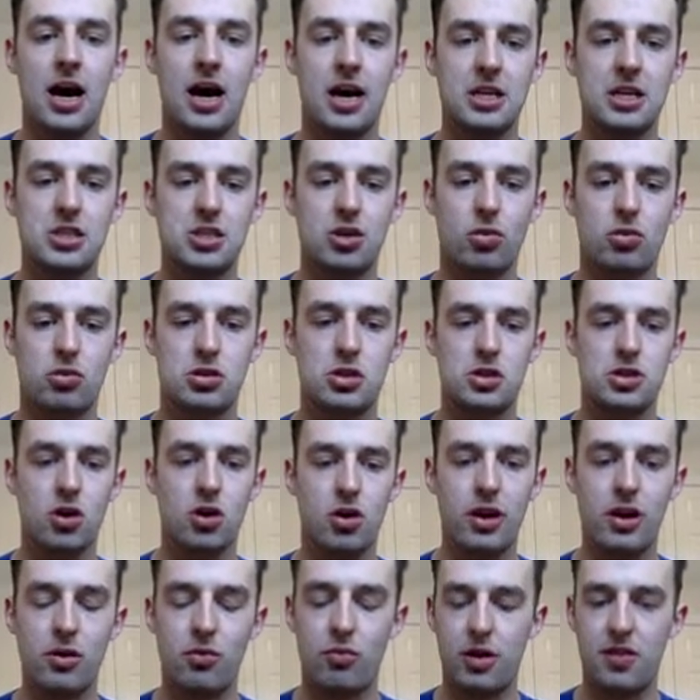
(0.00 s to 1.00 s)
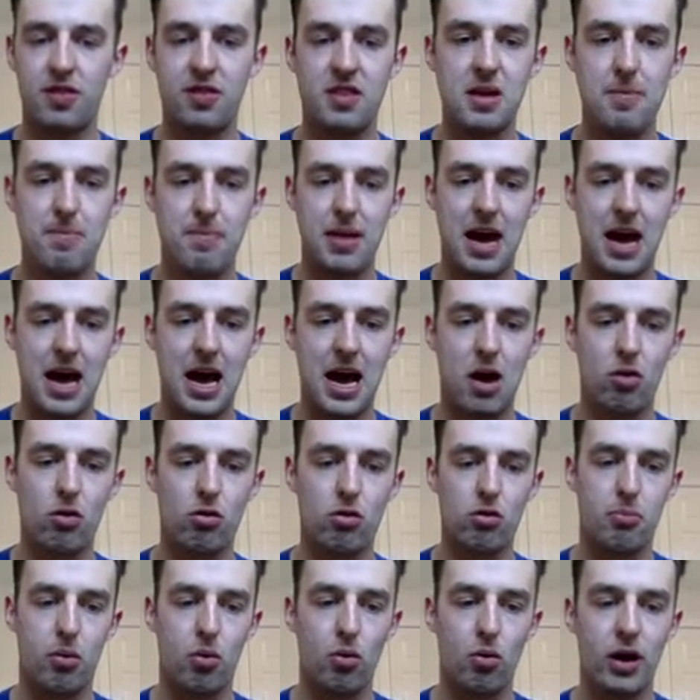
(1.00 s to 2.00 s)
So starting with the
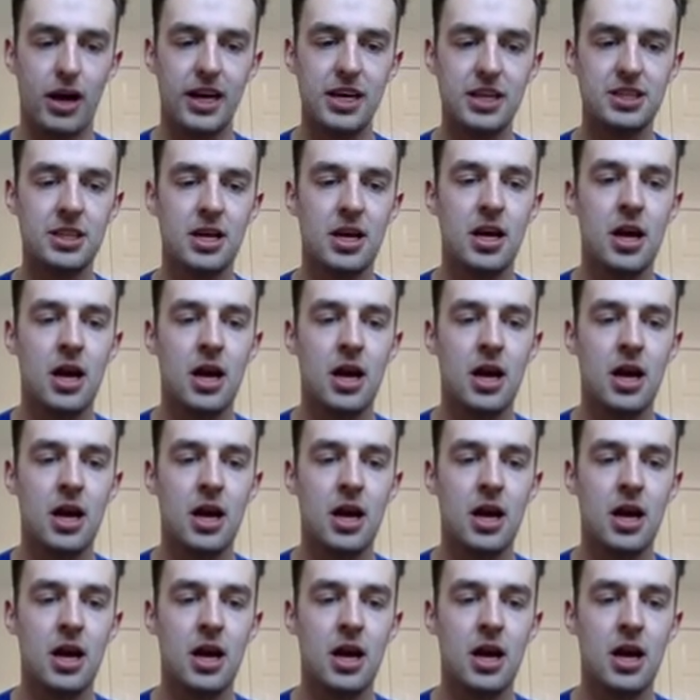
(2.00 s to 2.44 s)
PowerPoint,